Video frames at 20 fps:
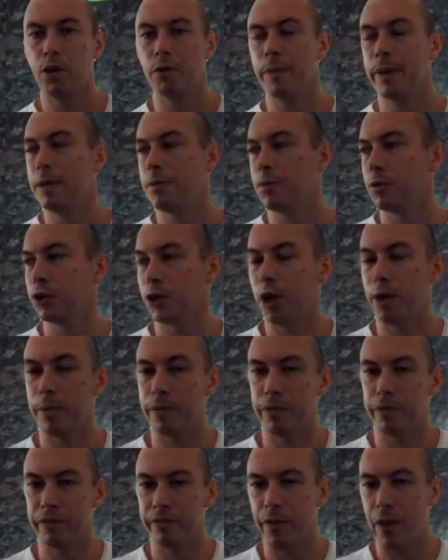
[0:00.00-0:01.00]
Bee will show up on
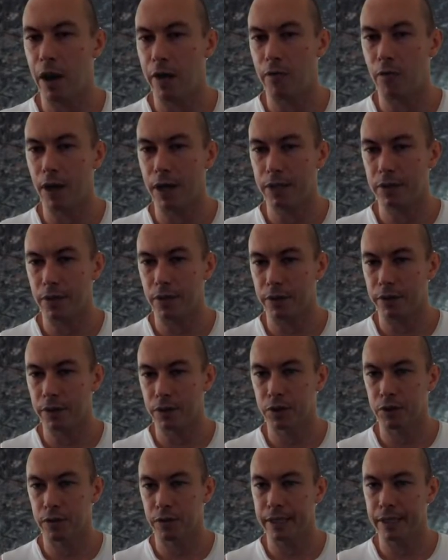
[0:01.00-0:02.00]
the far right side of the
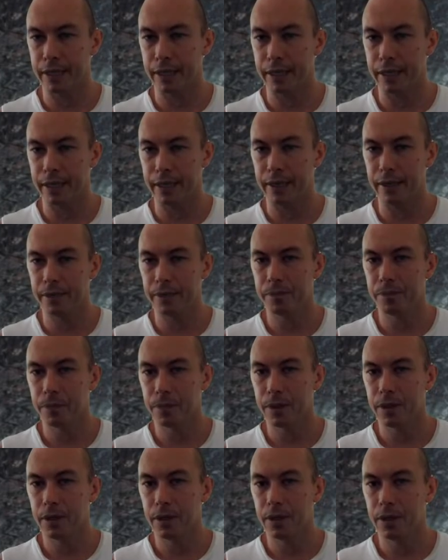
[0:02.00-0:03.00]
screen down here.
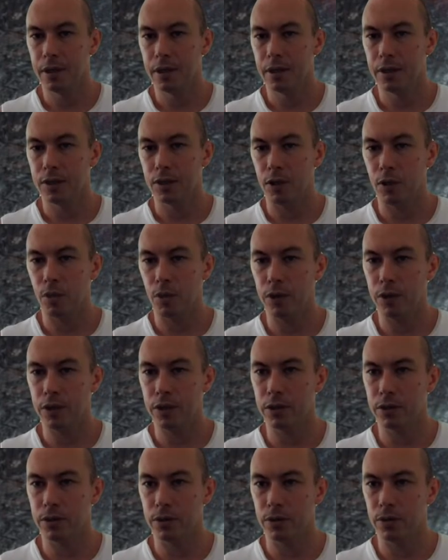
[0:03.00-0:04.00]
So what you
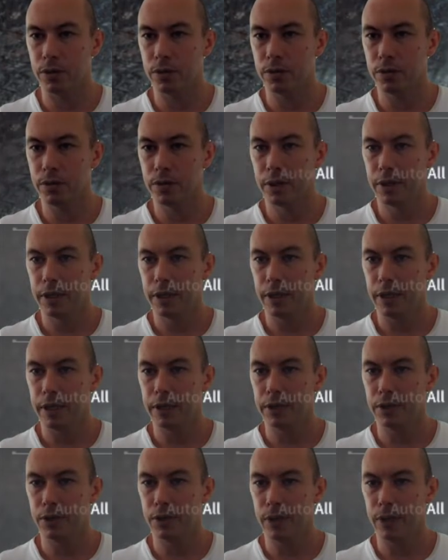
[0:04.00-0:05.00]
can do
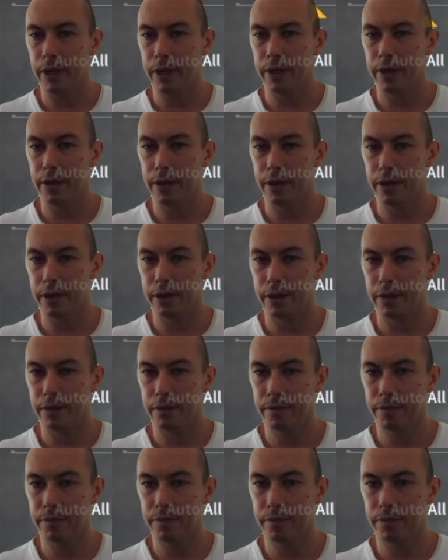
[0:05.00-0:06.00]
is you either
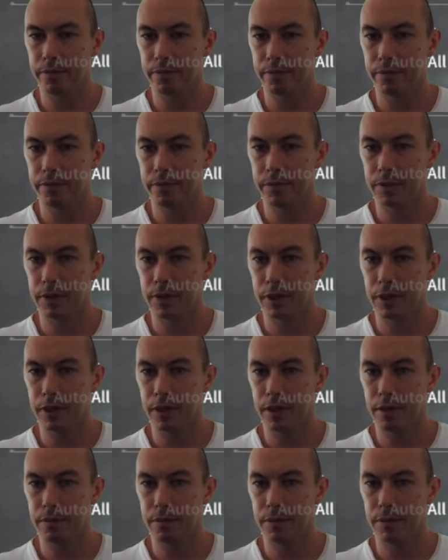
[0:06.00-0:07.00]

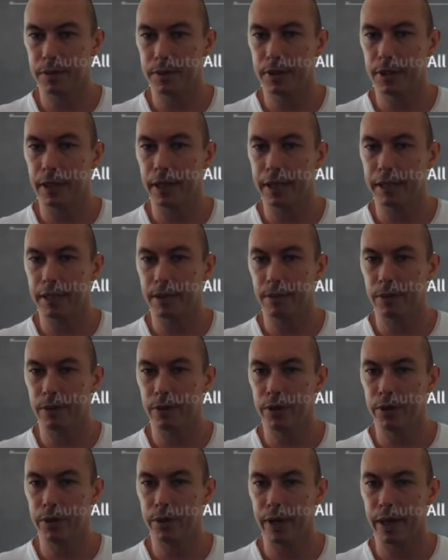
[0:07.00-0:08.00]
select someone
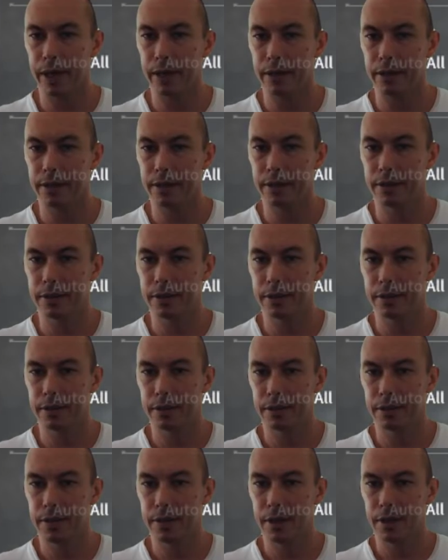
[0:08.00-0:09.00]
who has
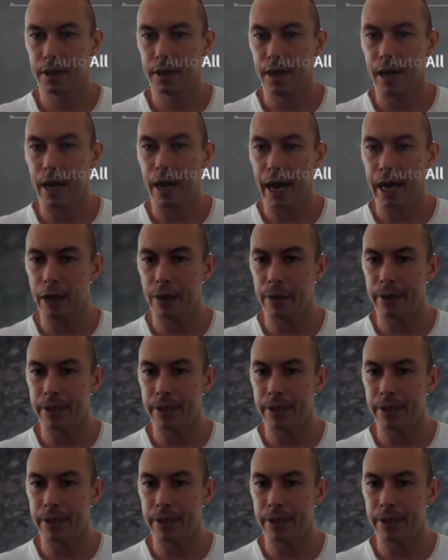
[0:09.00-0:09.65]
an AoE